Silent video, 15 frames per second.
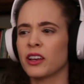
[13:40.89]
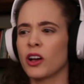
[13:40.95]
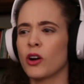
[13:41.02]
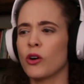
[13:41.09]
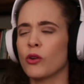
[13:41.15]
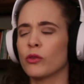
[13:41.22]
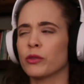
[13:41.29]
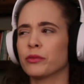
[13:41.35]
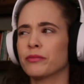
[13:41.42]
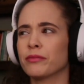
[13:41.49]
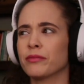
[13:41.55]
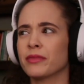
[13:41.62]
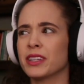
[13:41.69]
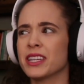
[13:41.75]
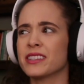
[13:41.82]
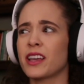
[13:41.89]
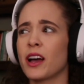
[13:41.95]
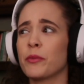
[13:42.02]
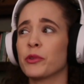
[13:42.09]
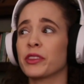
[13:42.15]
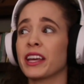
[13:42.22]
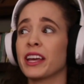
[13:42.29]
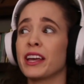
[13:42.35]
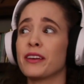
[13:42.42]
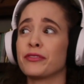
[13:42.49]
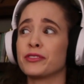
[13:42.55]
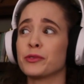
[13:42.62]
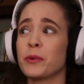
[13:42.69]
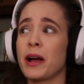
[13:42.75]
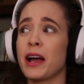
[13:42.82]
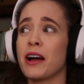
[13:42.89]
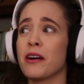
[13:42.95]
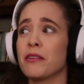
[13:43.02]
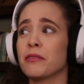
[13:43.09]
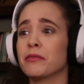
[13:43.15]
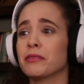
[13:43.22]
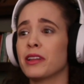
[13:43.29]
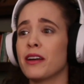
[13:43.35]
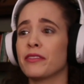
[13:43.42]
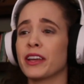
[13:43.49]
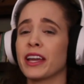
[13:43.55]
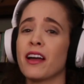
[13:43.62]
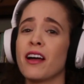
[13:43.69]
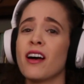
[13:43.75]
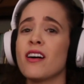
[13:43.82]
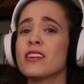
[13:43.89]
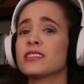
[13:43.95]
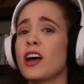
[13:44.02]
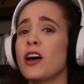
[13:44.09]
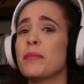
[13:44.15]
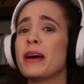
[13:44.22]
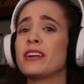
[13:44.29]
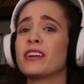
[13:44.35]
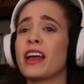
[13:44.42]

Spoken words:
Oh, he's come with a gift. Wow, lovely. Oh, it's all better